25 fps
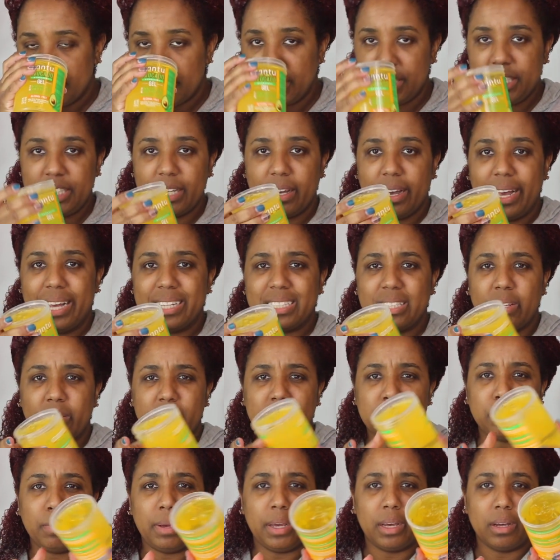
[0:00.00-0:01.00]
The gel has
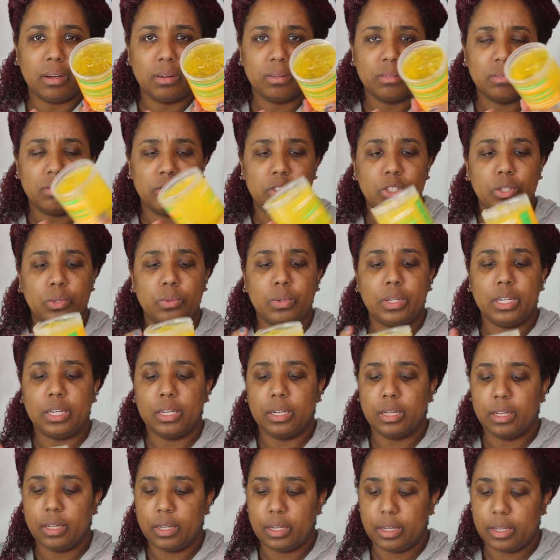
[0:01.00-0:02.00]
no smell to it,
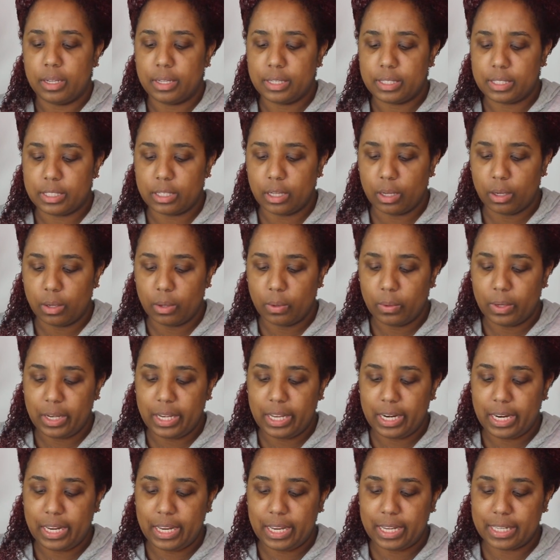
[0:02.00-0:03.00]
so
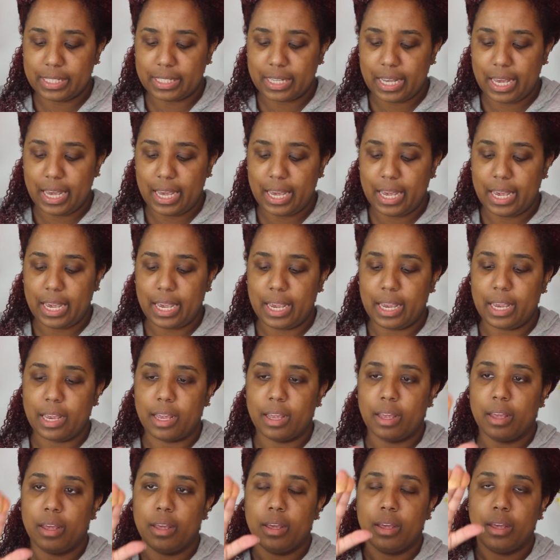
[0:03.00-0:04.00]
it is a
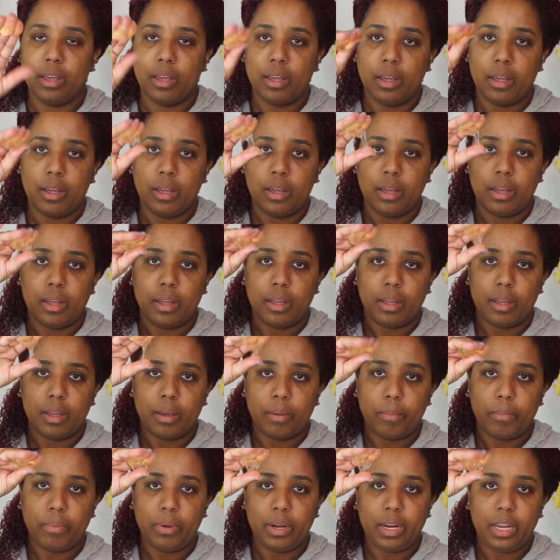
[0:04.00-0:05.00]

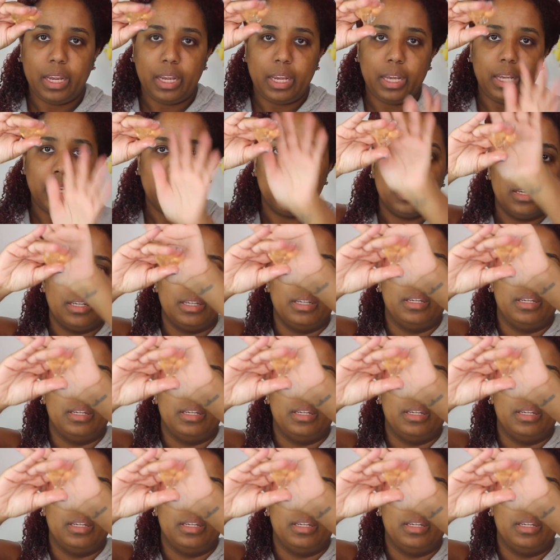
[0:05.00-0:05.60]
pretty,